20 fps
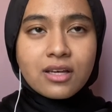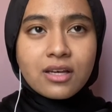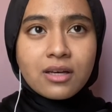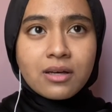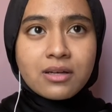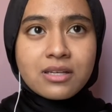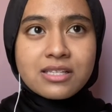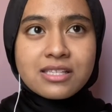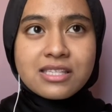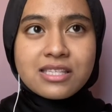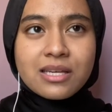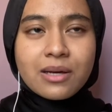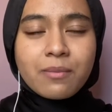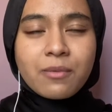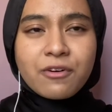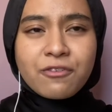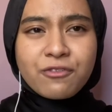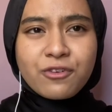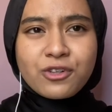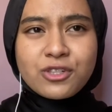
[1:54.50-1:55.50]
in some
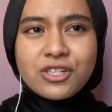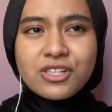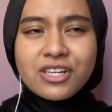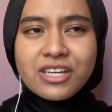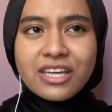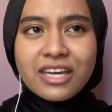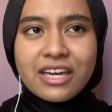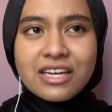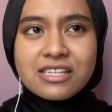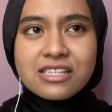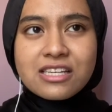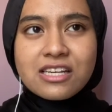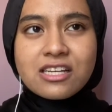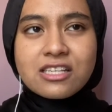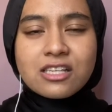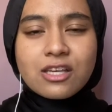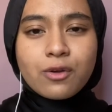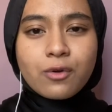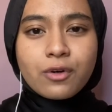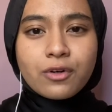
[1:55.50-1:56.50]
unfortunate cases,
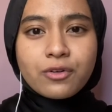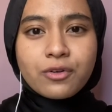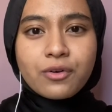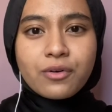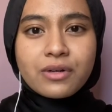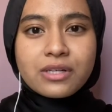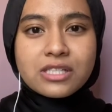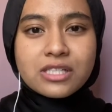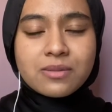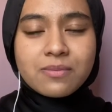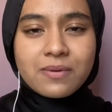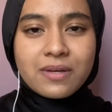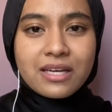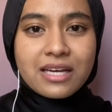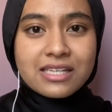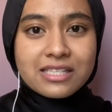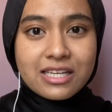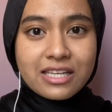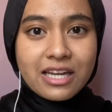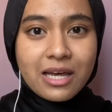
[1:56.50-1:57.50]
it would grow as big
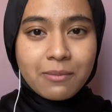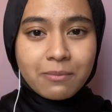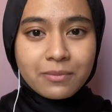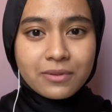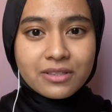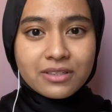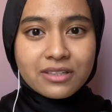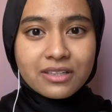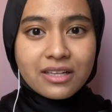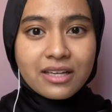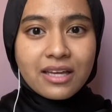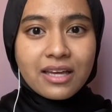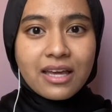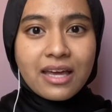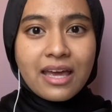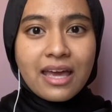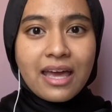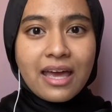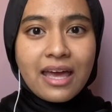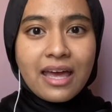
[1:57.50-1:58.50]
as an apple,
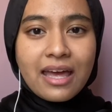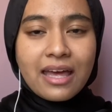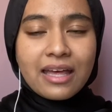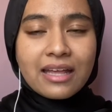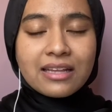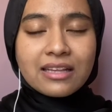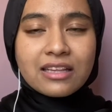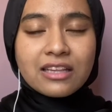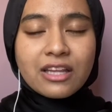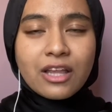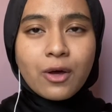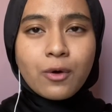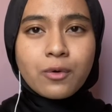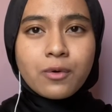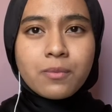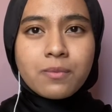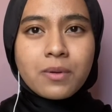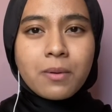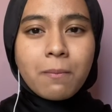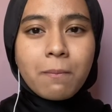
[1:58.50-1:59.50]
and there would
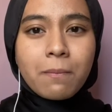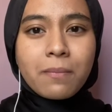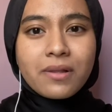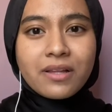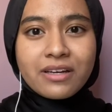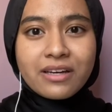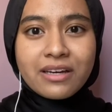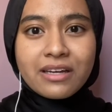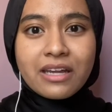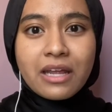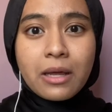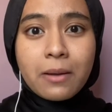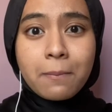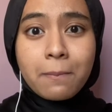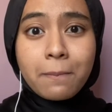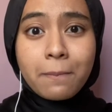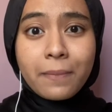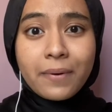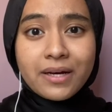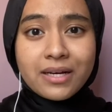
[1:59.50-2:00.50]
be blood and
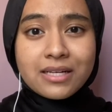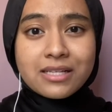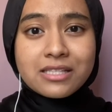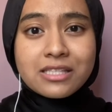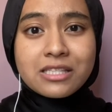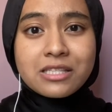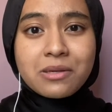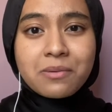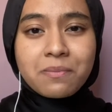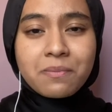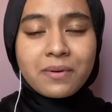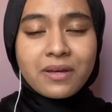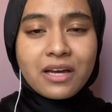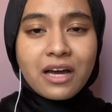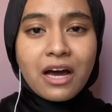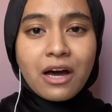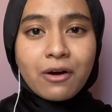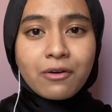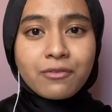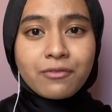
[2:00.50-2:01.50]
pus seeping
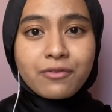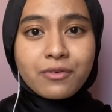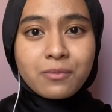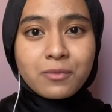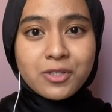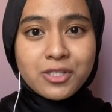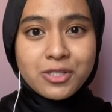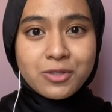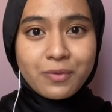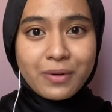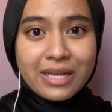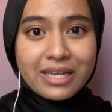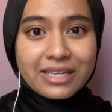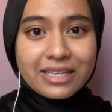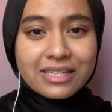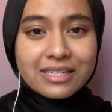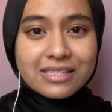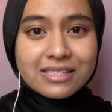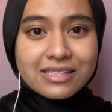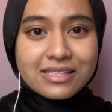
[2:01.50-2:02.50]
out from the
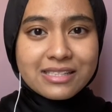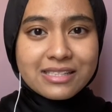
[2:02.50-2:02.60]
swellings.